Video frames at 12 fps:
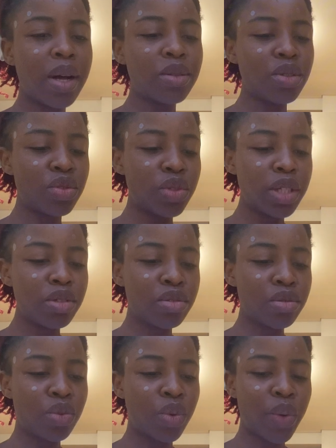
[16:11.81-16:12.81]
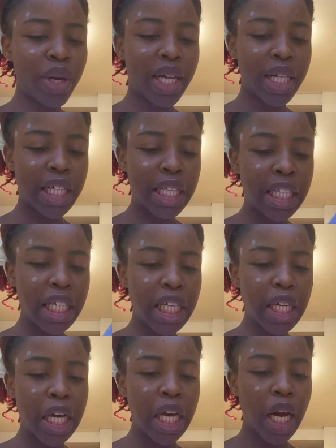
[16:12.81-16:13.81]
I'll just try to
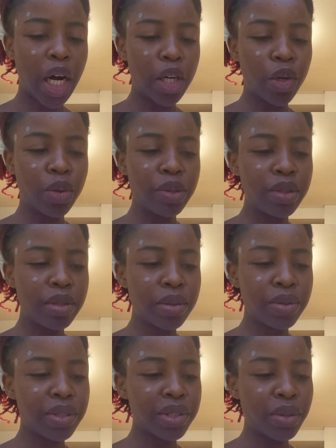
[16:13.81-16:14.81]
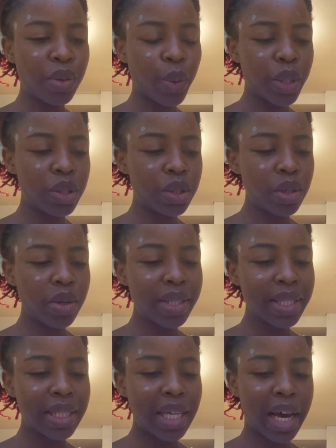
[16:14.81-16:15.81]
quickly go through the
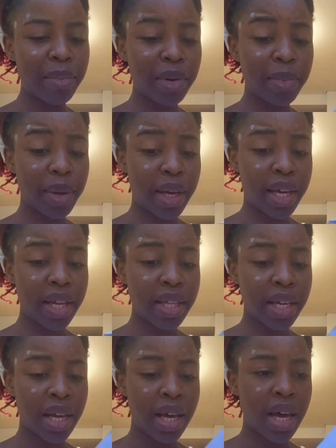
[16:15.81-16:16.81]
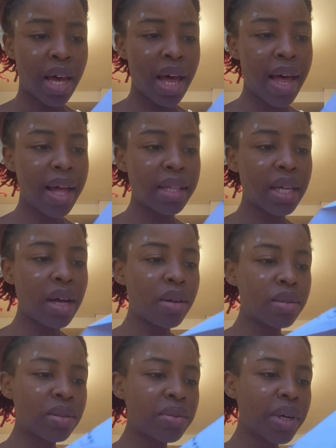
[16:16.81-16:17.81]
questions I prepared, and I
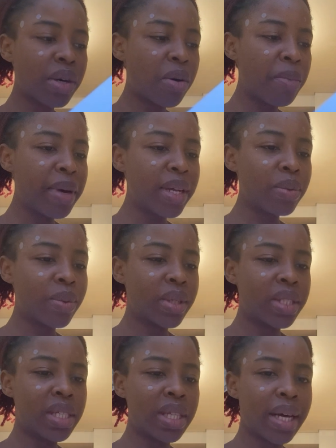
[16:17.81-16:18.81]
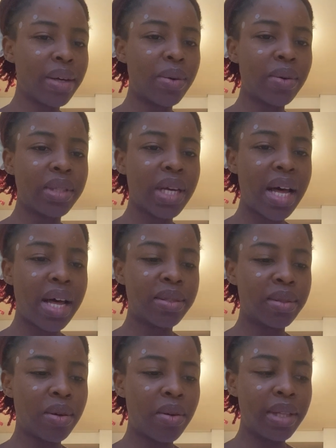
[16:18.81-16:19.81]
also recommend watching like other
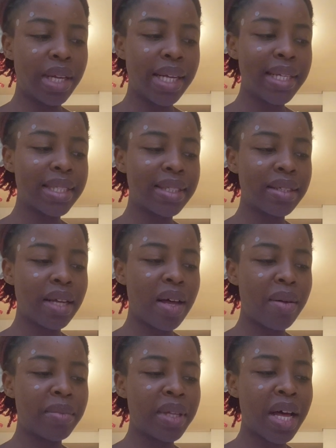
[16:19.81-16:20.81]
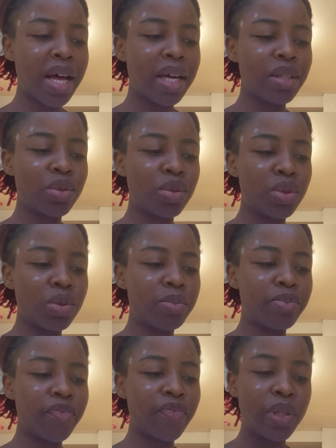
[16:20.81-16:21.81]
scholars their YouTube
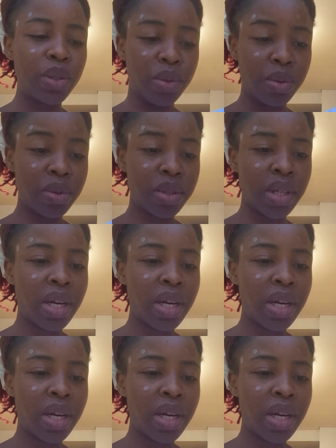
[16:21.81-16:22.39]
videos